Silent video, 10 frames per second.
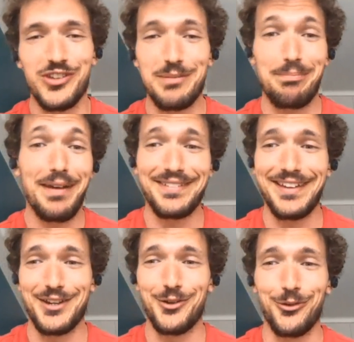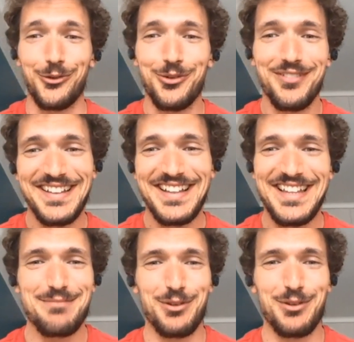music band, I don't know,
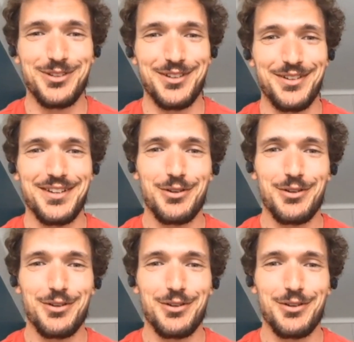but